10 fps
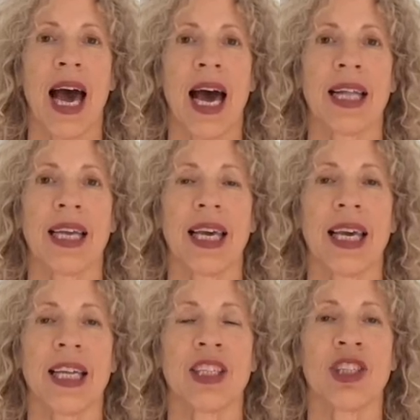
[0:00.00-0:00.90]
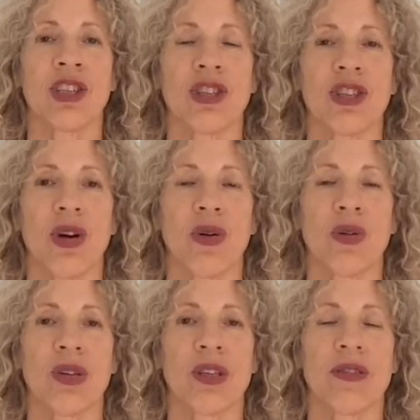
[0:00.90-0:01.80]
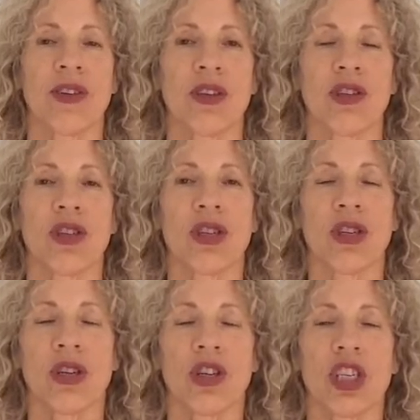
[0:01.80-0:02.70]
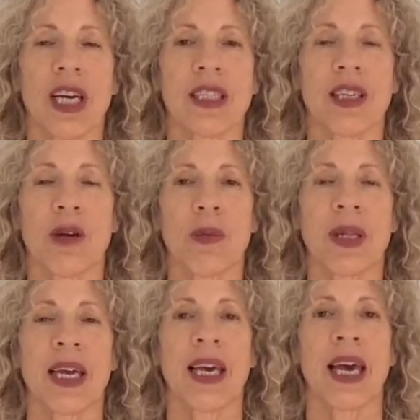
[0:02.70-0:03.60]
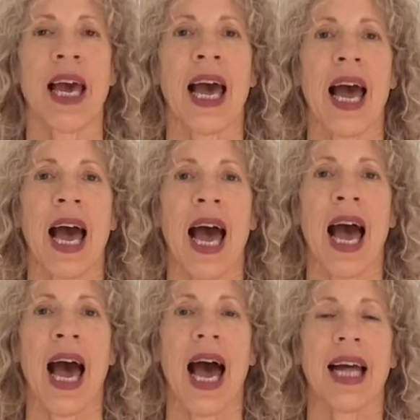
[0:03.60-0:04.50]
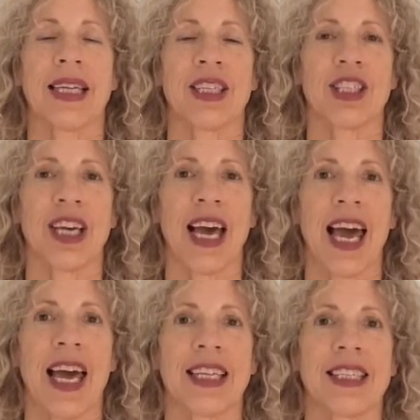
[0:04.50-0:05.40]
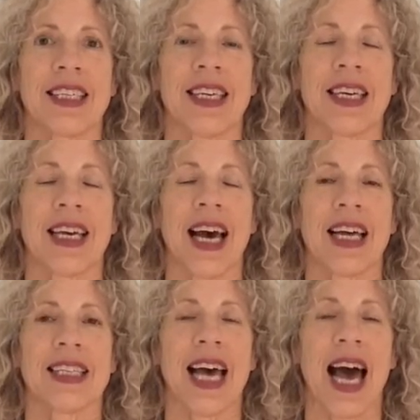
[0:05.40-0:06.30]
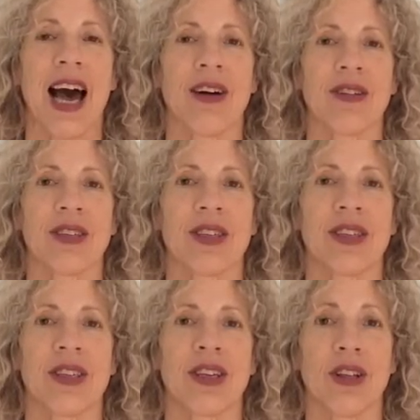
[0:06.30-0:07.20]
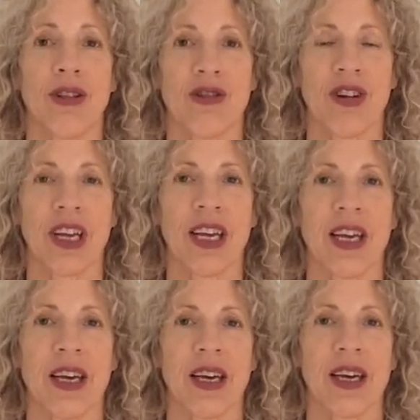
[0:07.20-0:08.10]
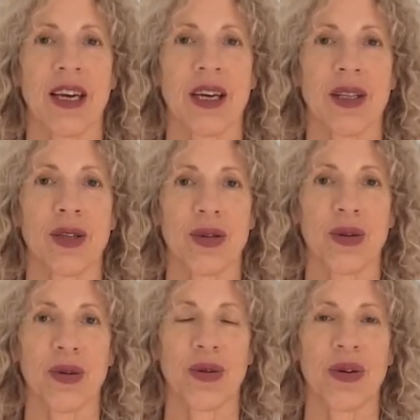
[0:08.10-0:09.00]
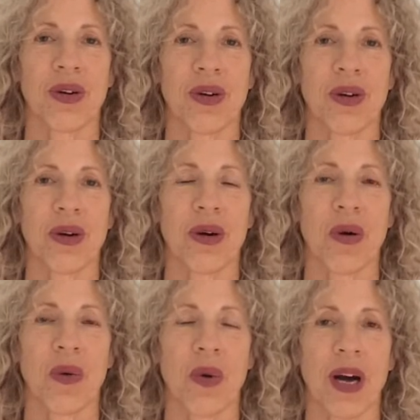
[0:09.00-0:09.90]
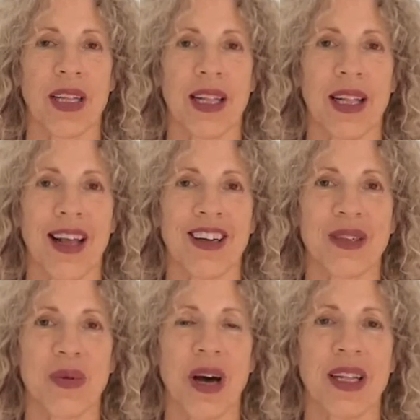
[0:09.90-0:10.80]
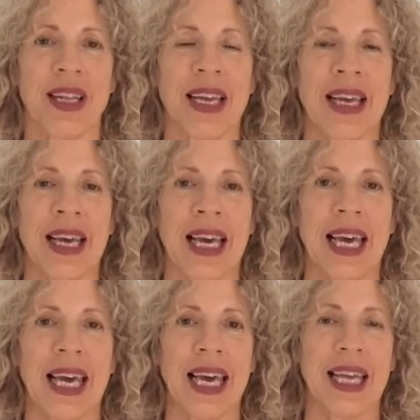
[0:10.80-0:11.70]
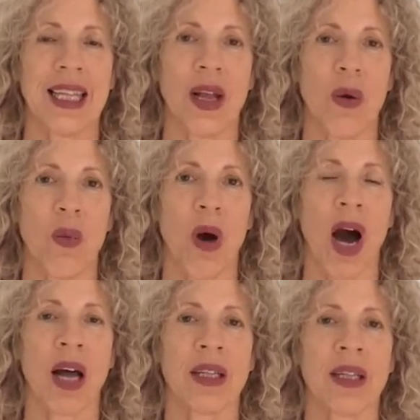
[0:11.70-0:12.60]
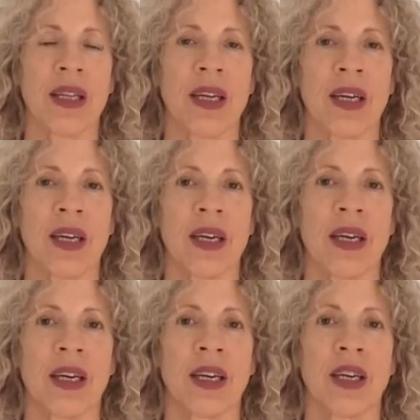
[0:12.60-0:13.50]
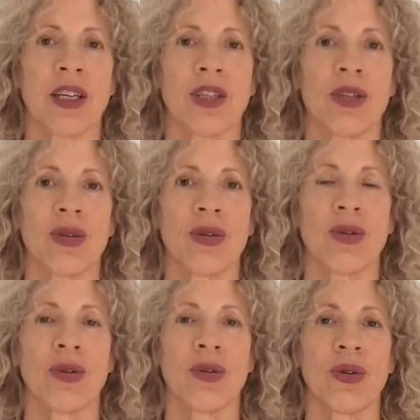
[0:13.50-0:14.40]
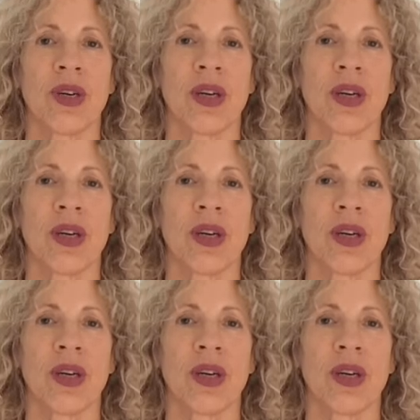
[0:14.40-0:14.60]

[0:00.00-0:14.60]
And into your shoulders, feel your chest opening, and into your head, and out, 3, 2, 1. Last one, in, 1, 2,